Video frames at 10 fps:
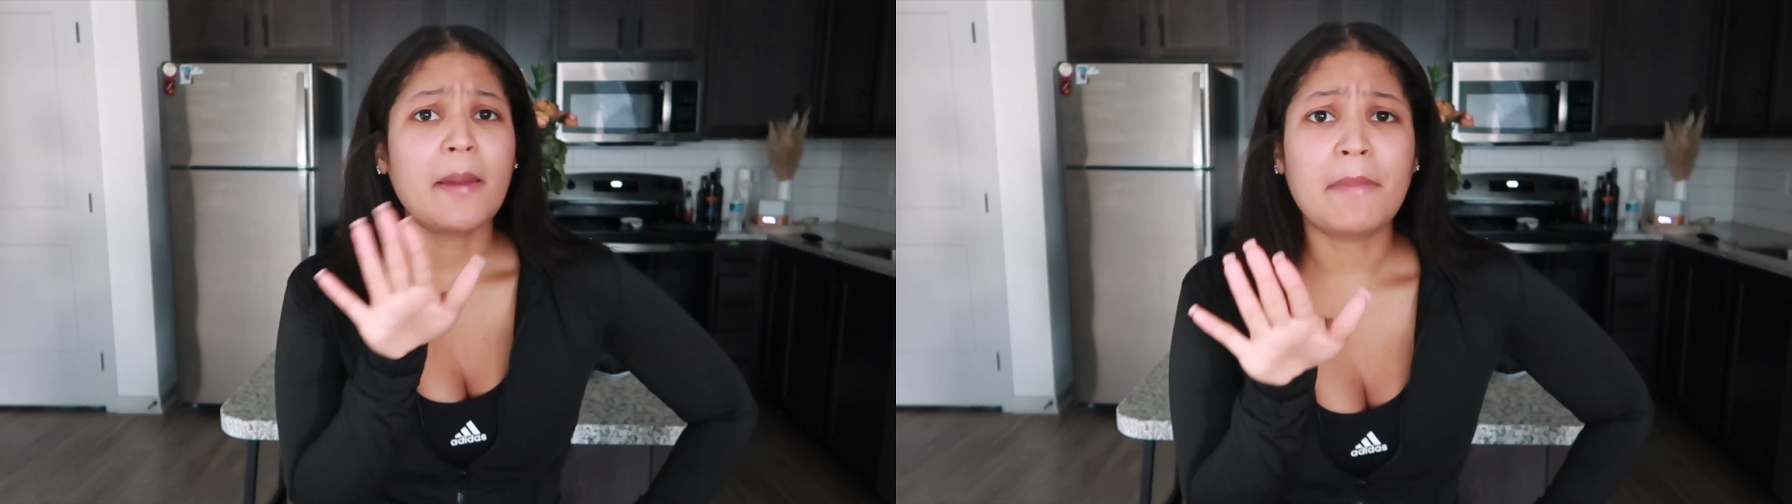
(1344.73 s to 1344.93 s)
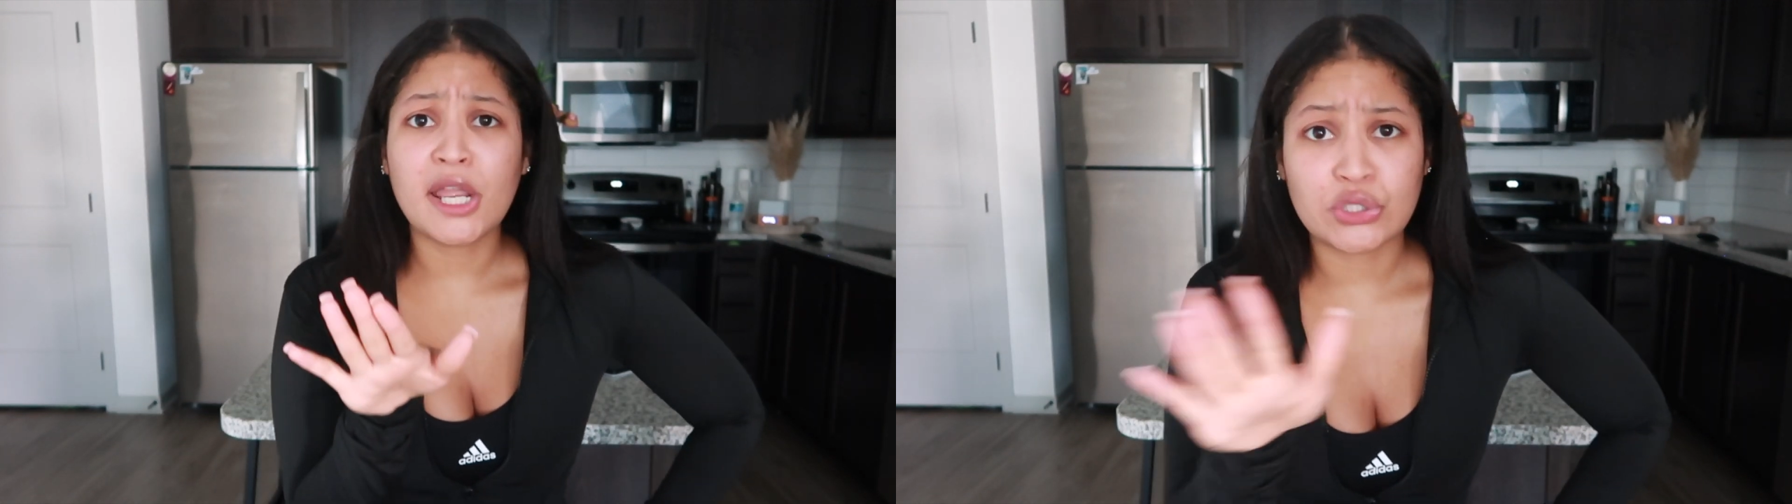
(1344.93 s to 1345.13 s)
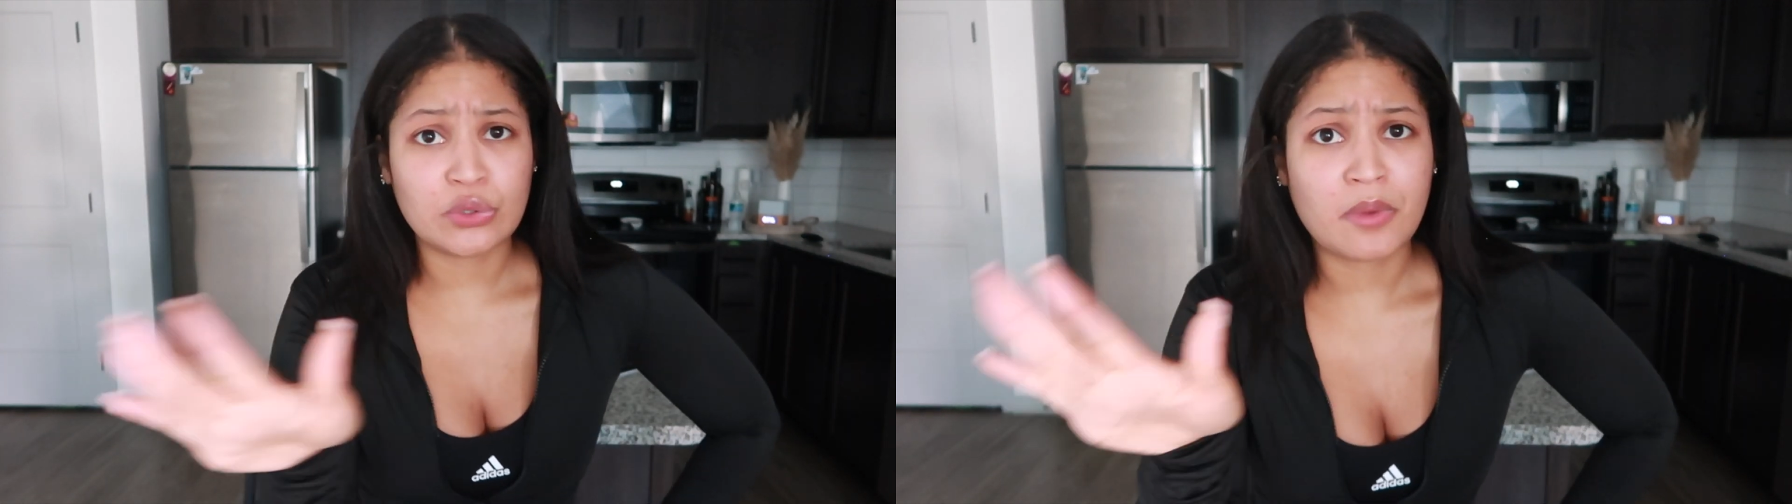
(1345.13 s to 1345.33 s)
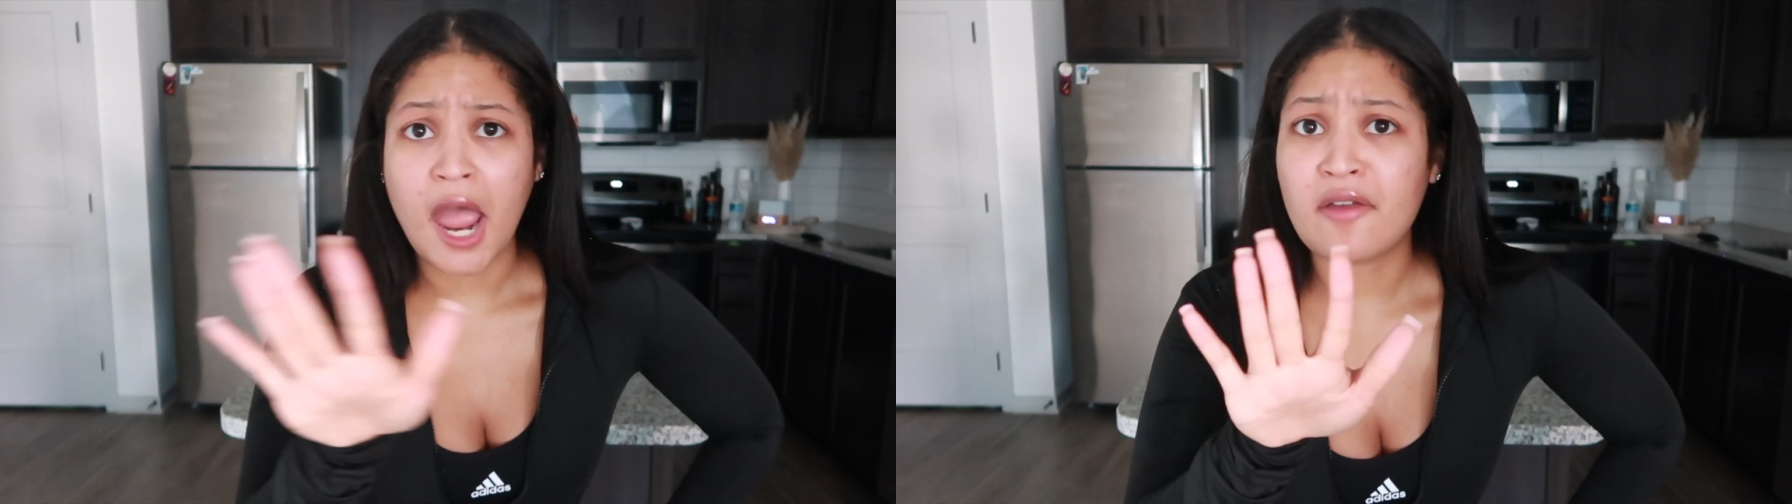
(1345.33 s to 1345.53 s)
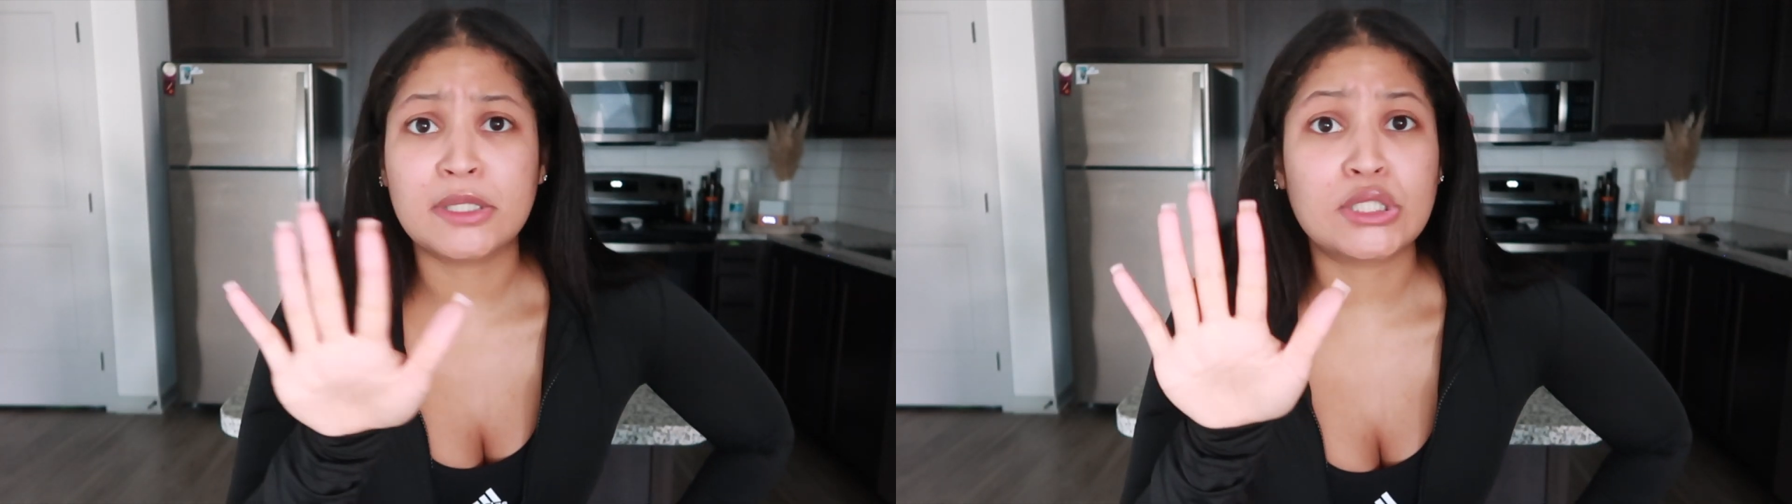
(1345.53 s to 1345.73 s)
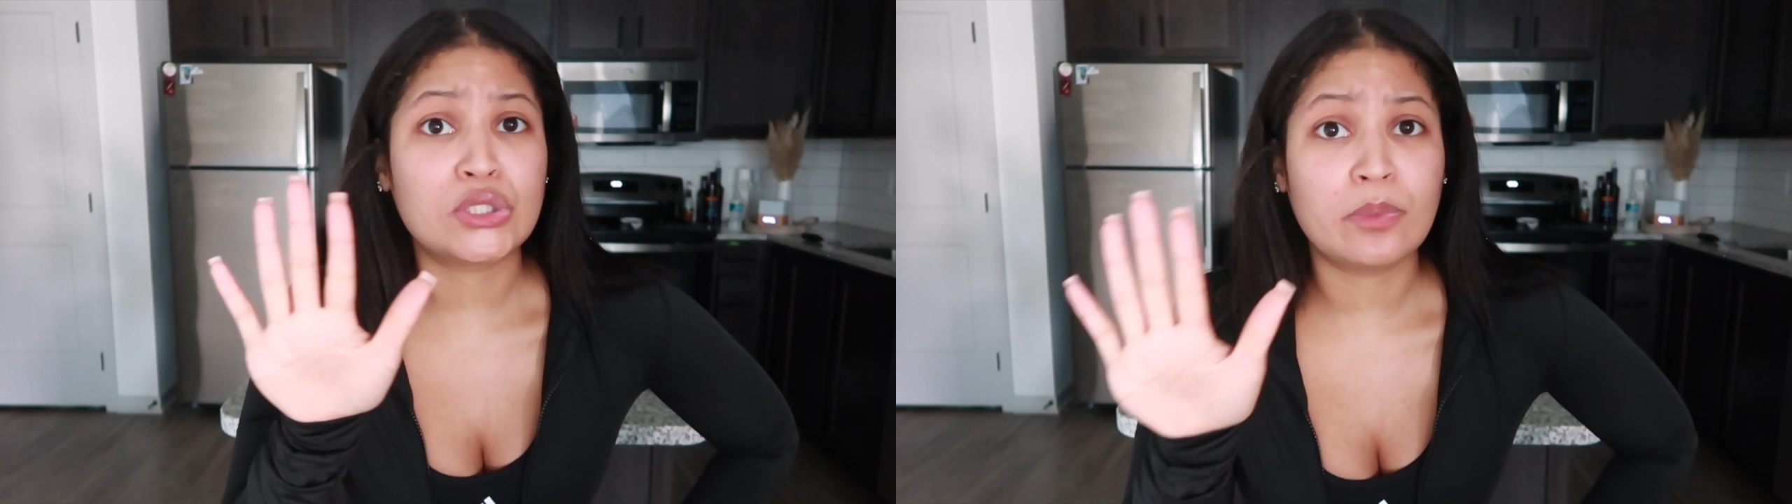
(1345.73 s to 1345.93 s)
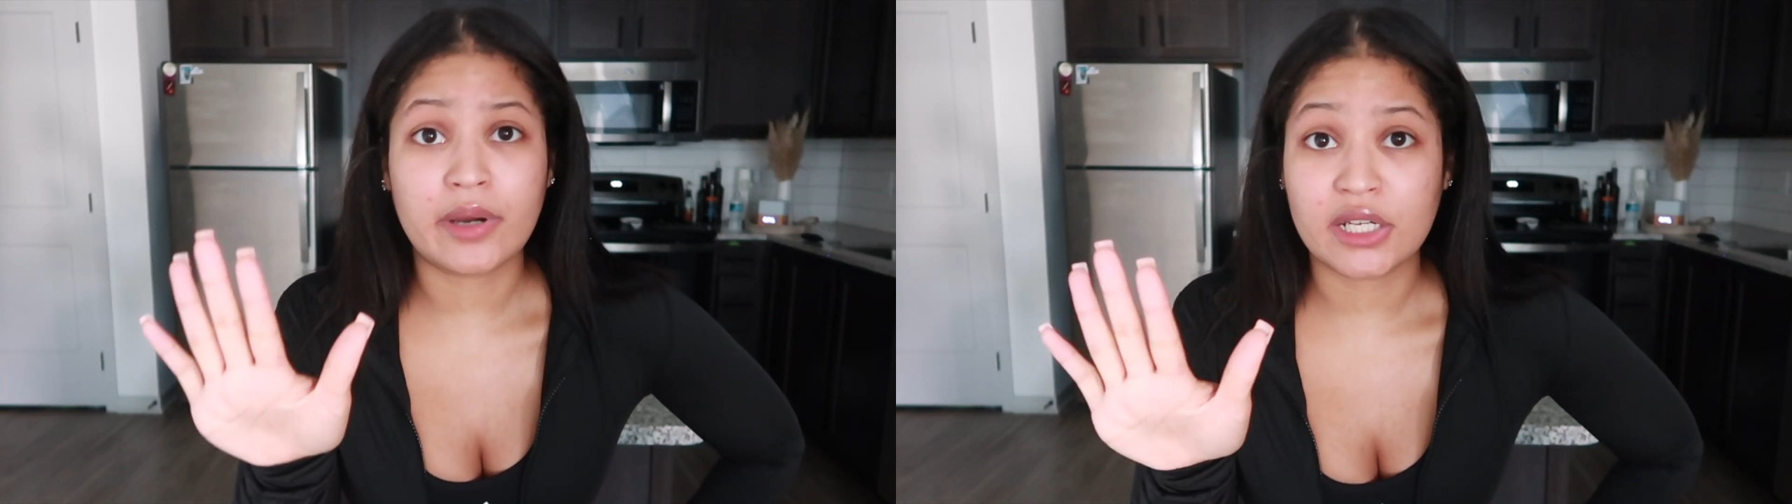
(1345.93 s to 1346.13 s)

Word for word: Mind you, I've been super